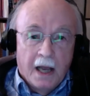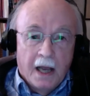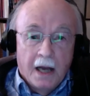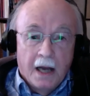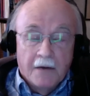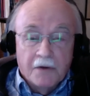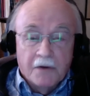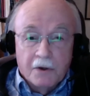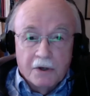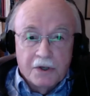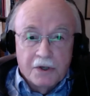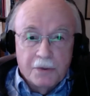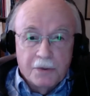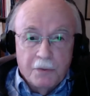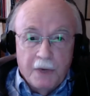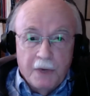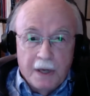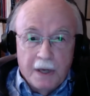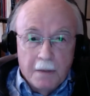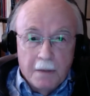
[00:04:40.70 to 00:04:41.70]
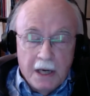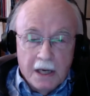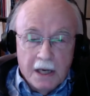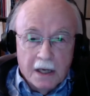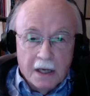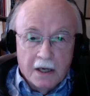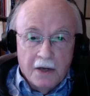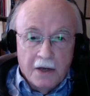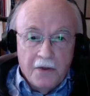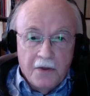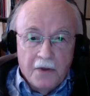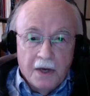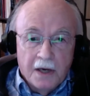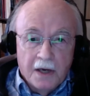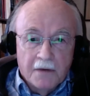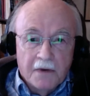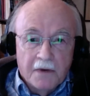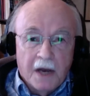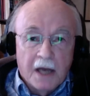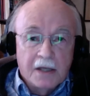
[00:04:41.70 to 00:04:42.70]
And of course, we immediately think
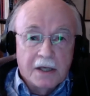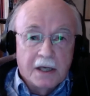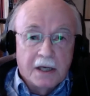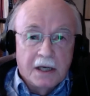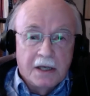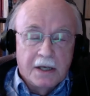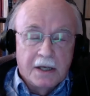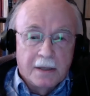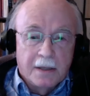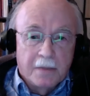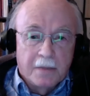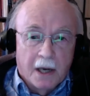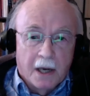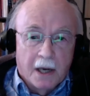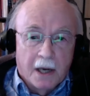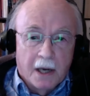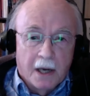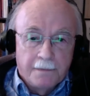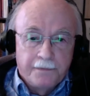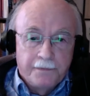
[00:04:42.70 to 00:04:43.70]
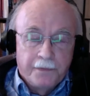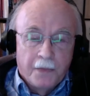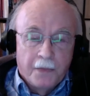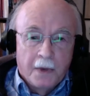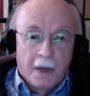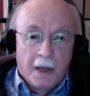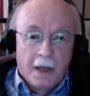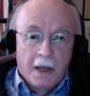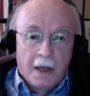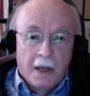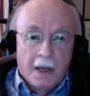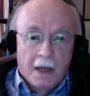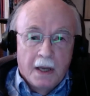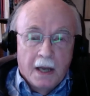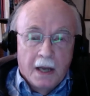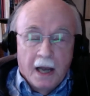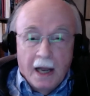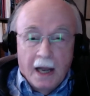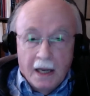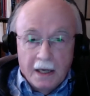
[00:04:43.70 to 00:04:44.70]
of Hassan-i-Sabah.
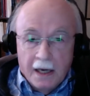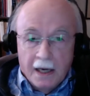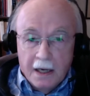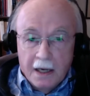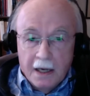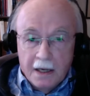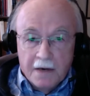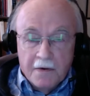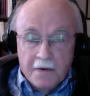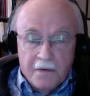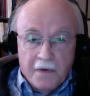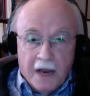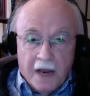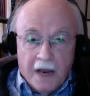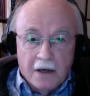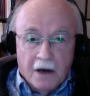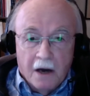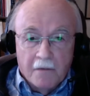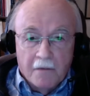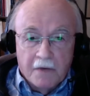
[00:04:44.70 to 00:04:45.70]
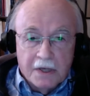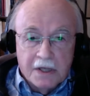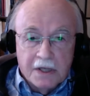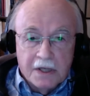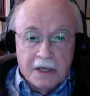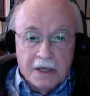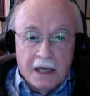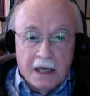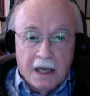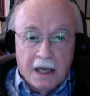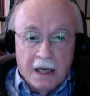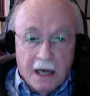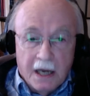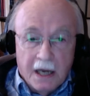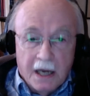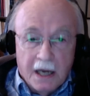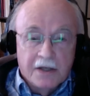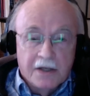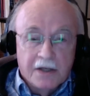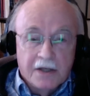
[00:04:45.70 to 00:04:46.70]
And, and in fact, obviously, it
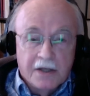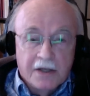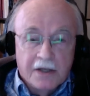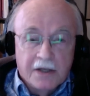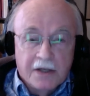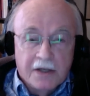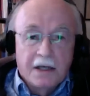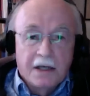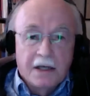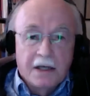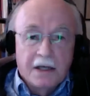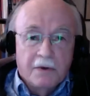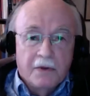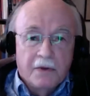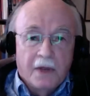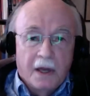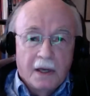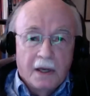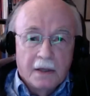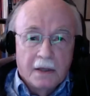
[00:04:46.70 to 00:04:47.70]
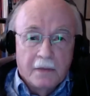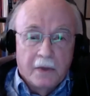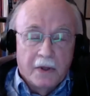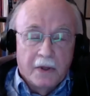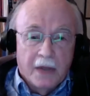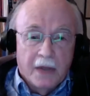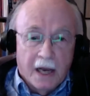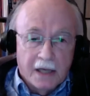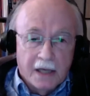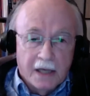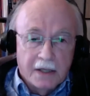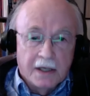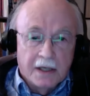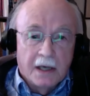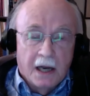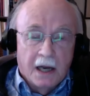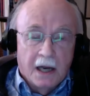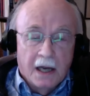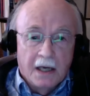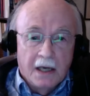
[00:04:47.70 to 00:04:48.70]
is connected with, uh, with
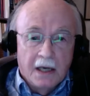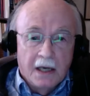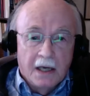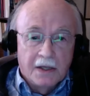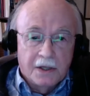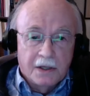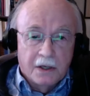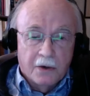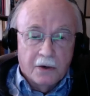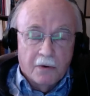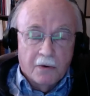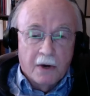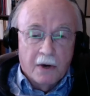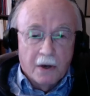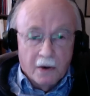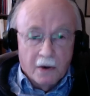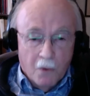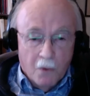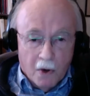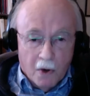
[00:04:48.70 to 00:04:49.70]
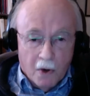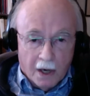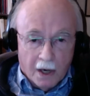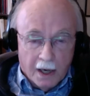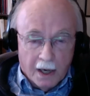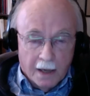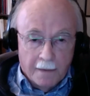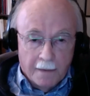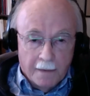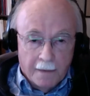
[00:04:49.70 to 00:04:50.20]
Hassan and his career and work.